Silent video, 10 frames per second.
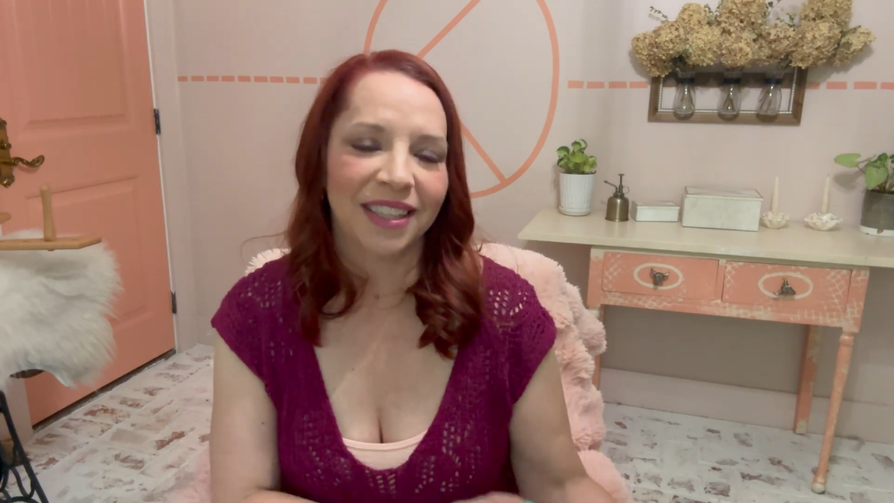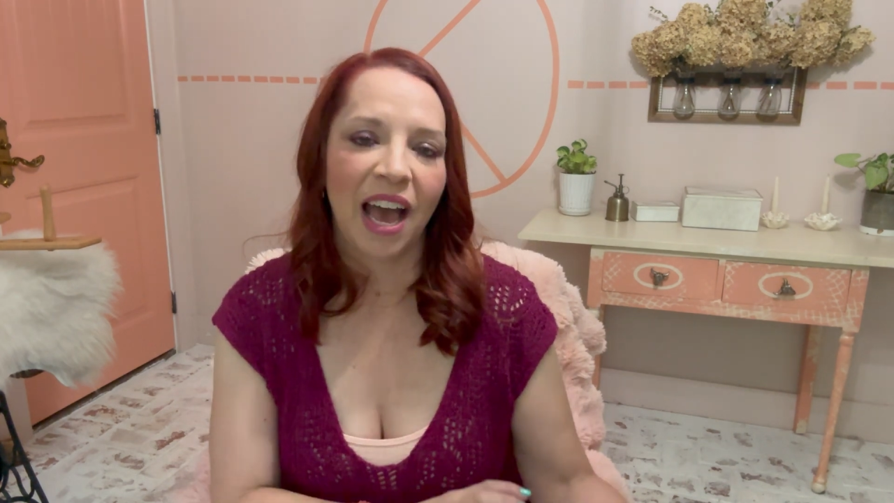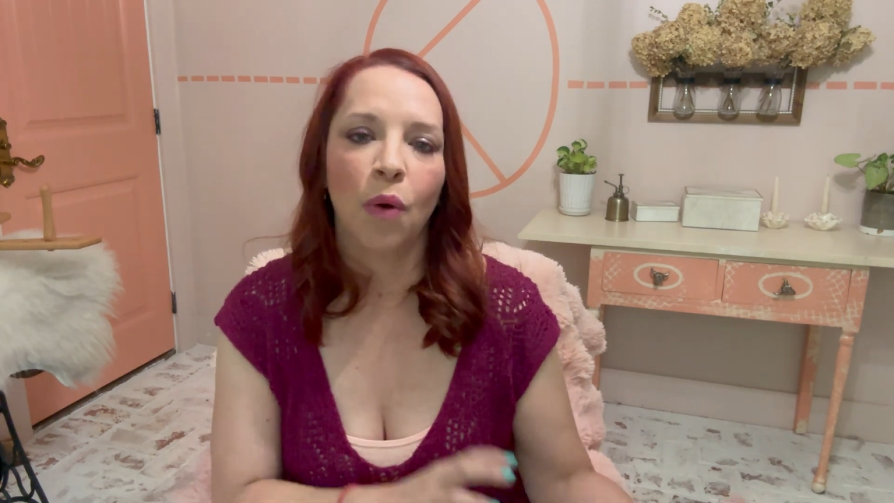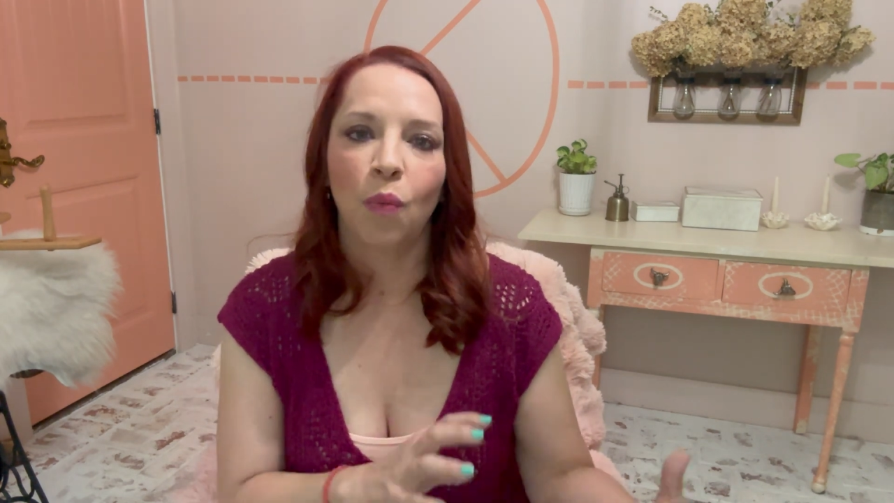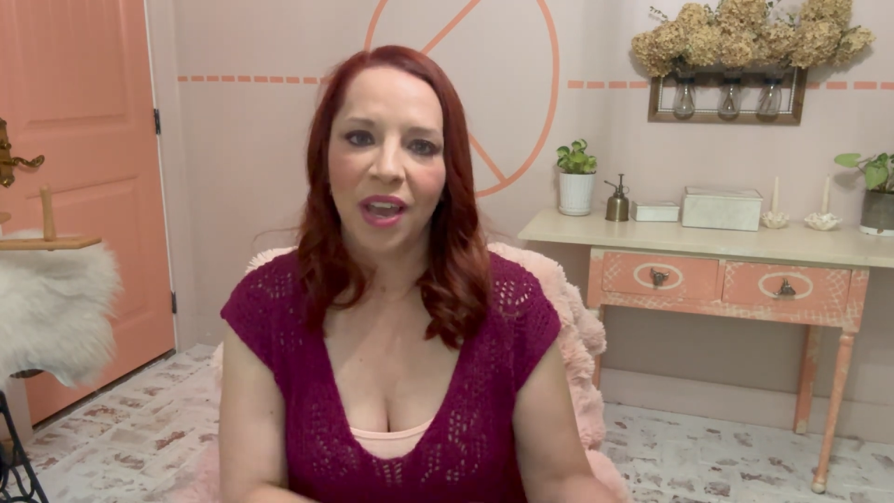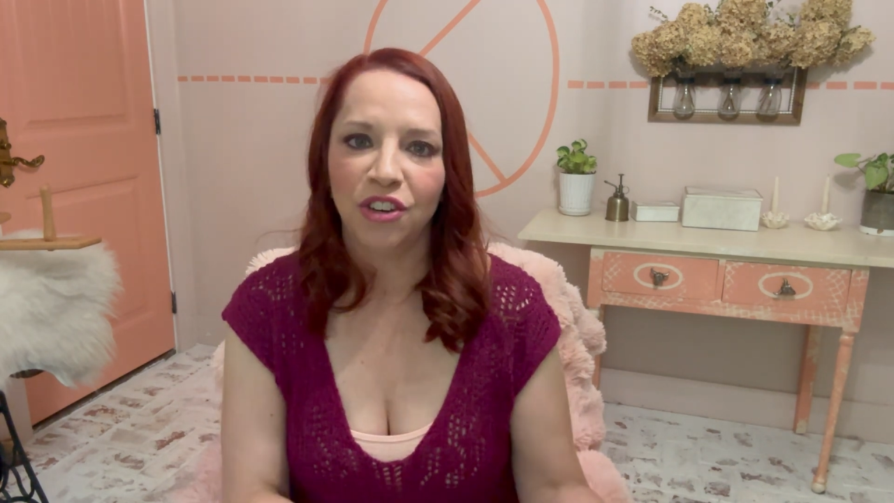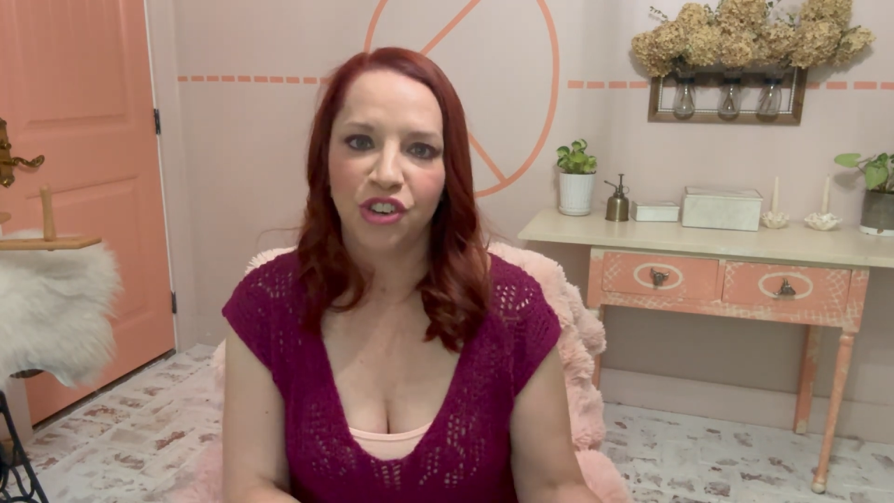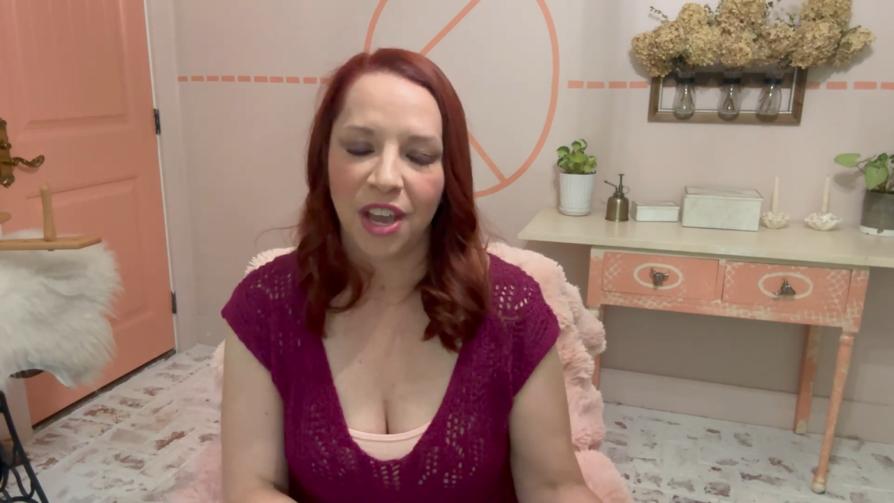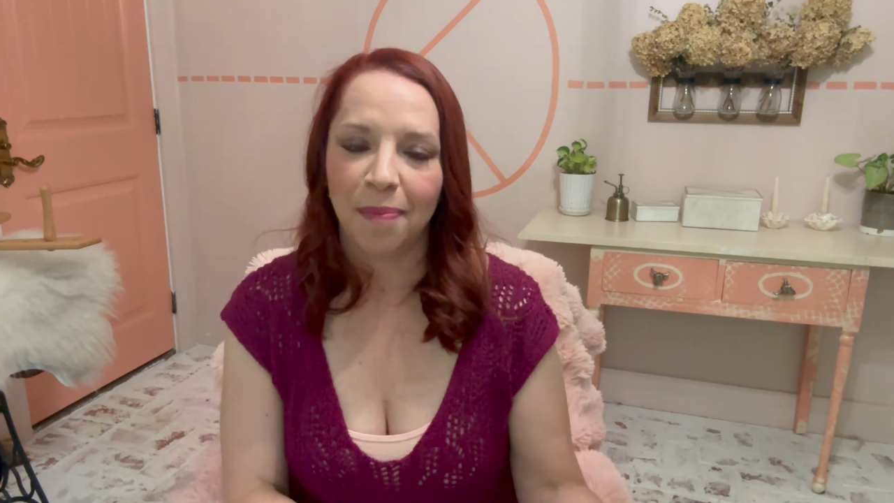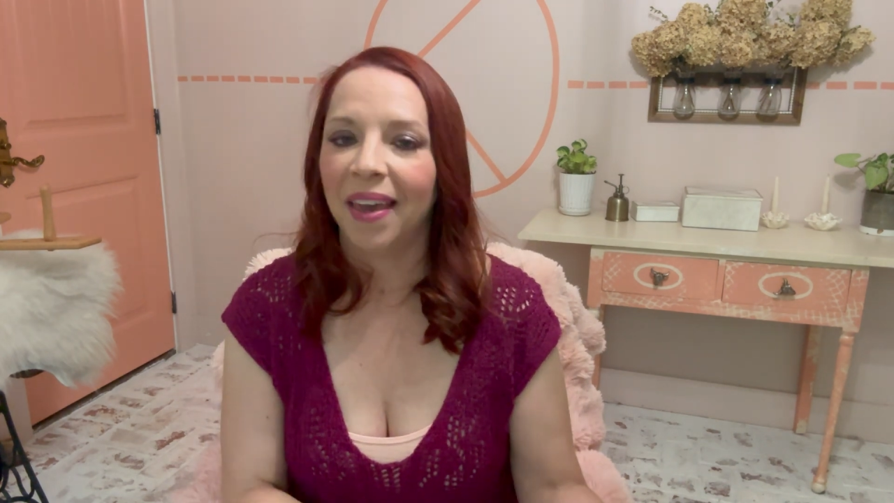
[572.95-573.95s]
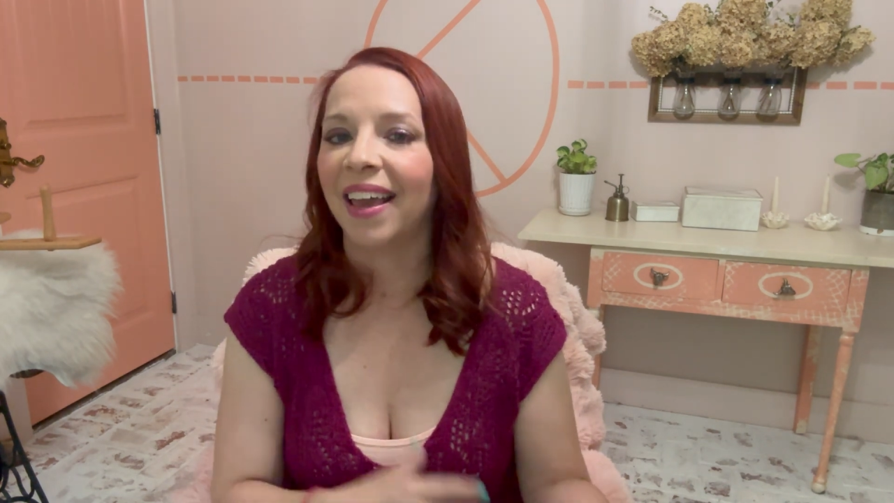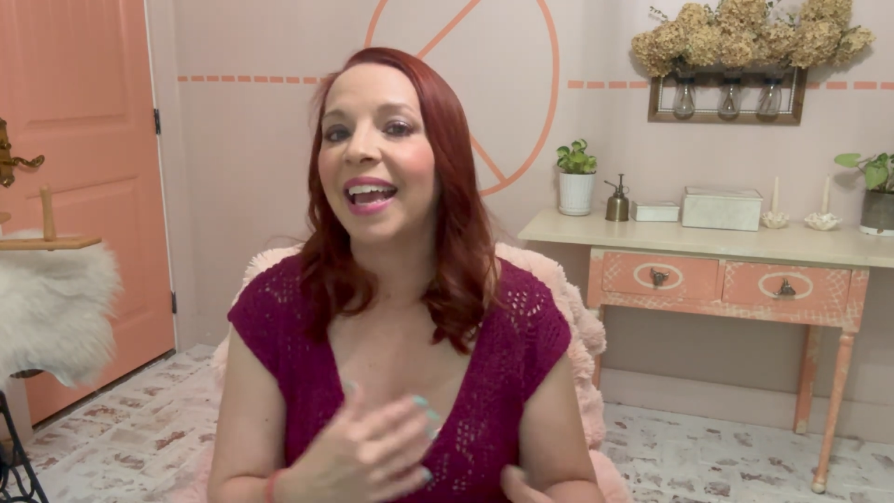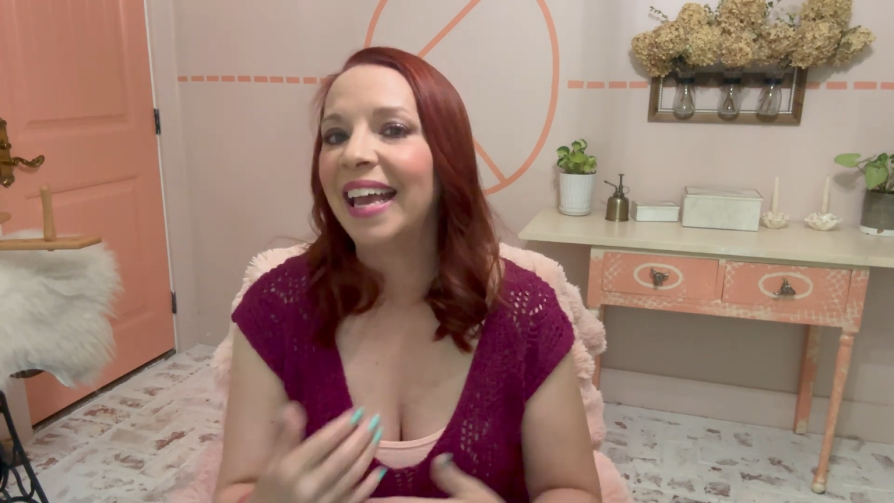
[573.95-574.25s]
that waist shaping